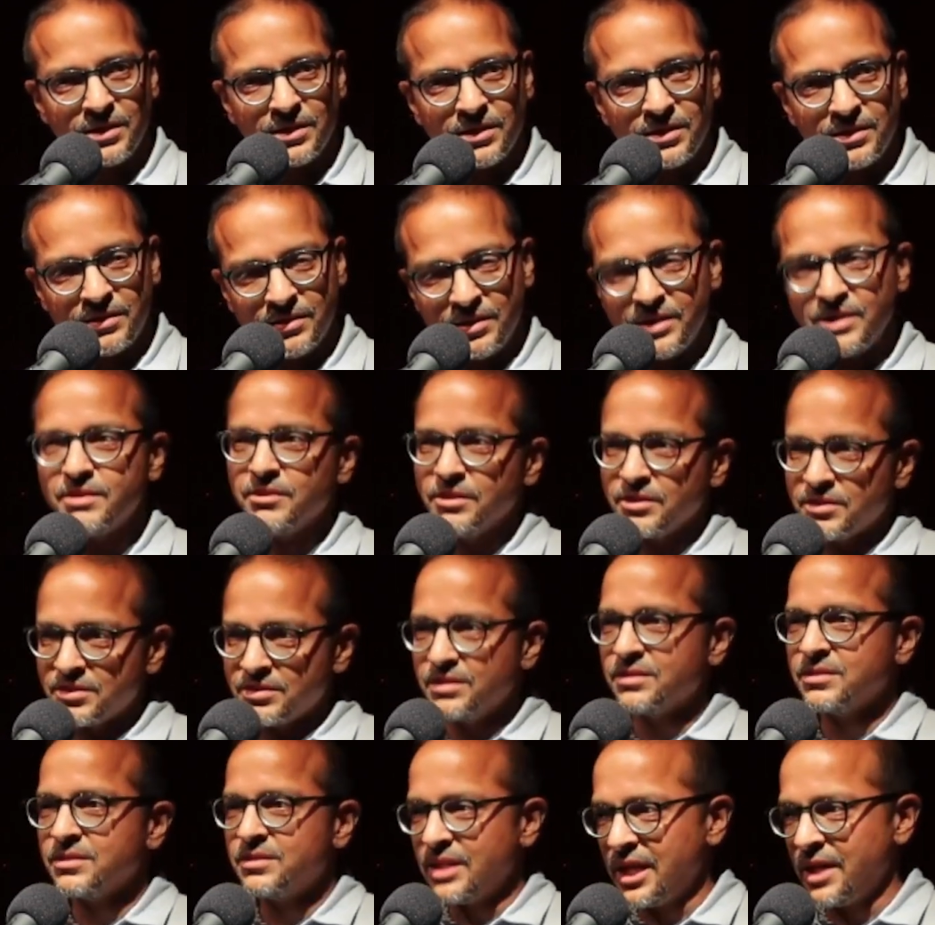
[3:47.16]
Needless
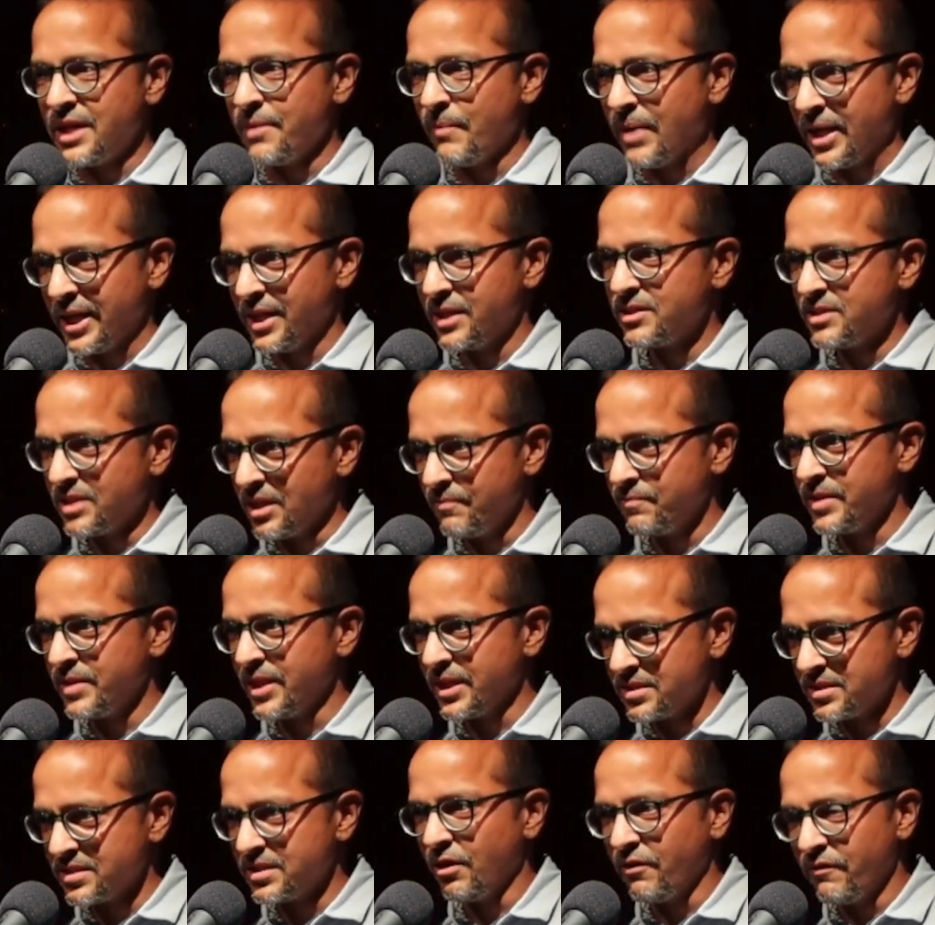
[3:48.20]
to say, my attempt
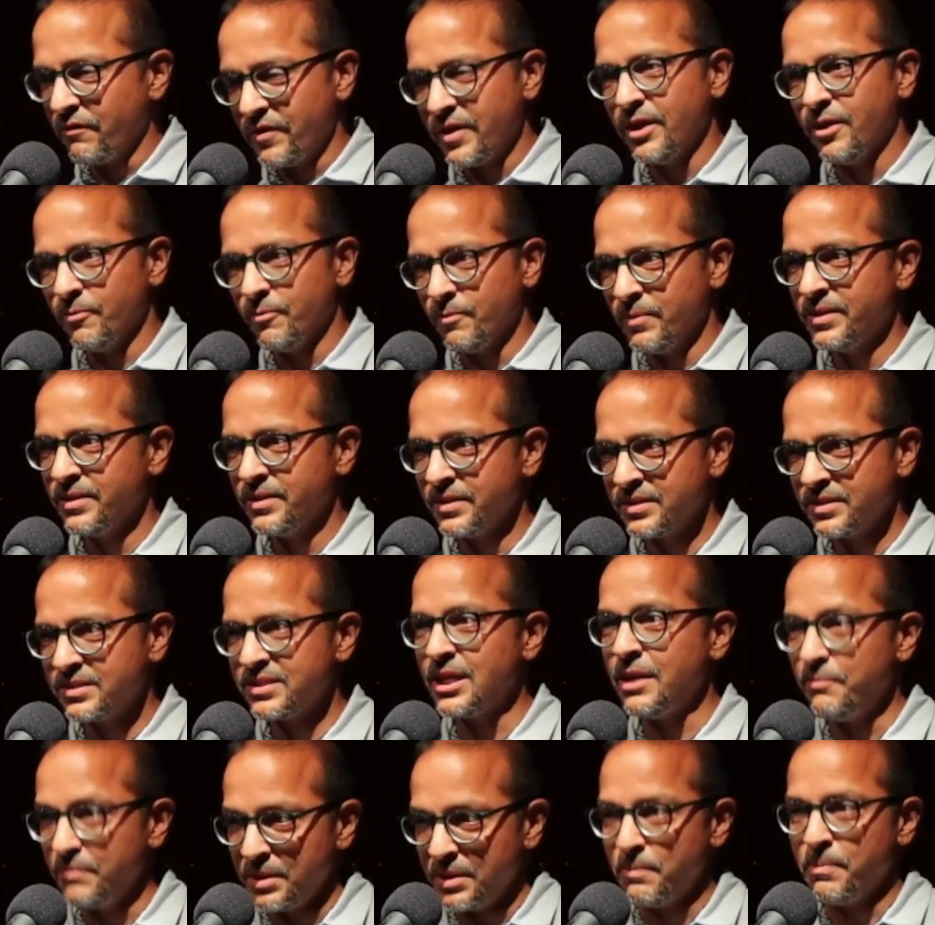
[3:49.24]
at self-help
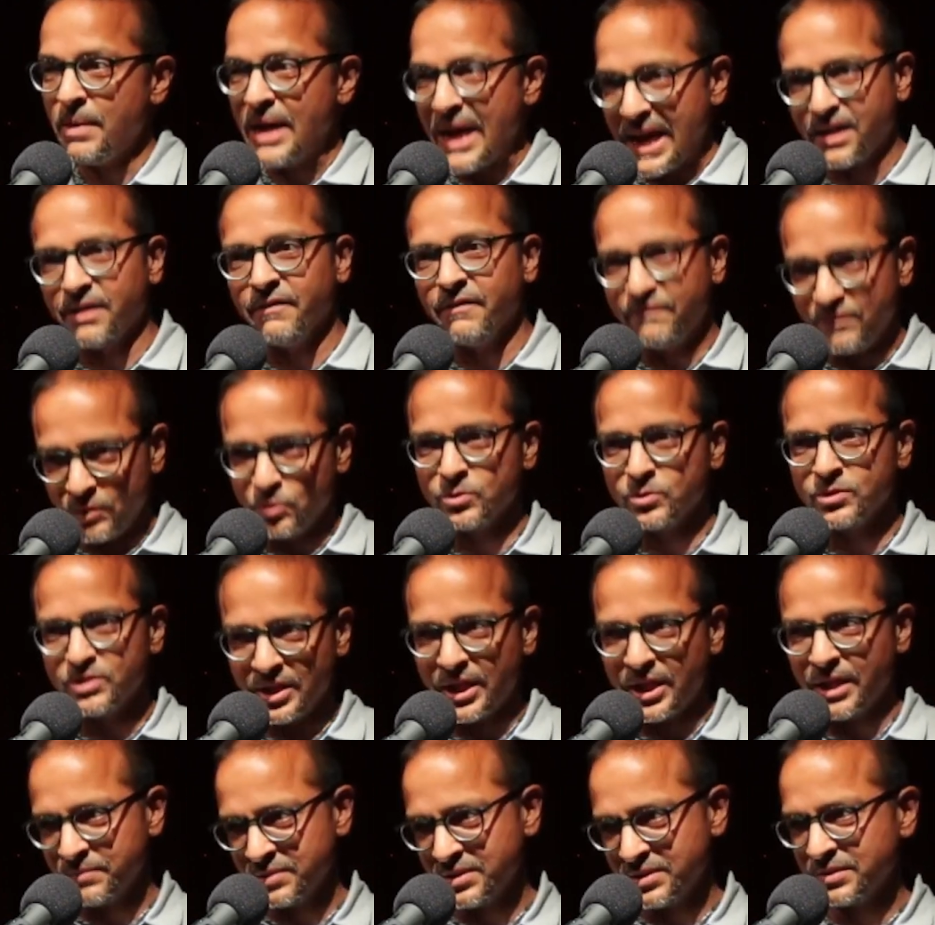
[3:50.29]
set me back a few
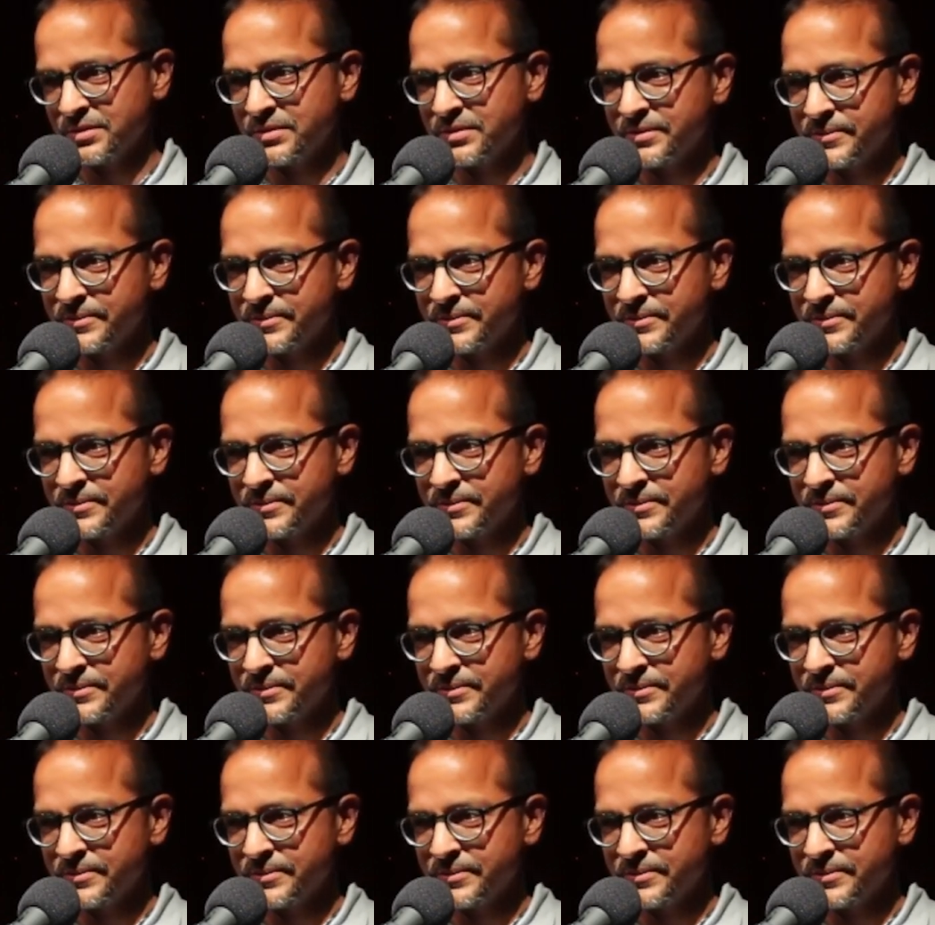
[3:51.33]
steps.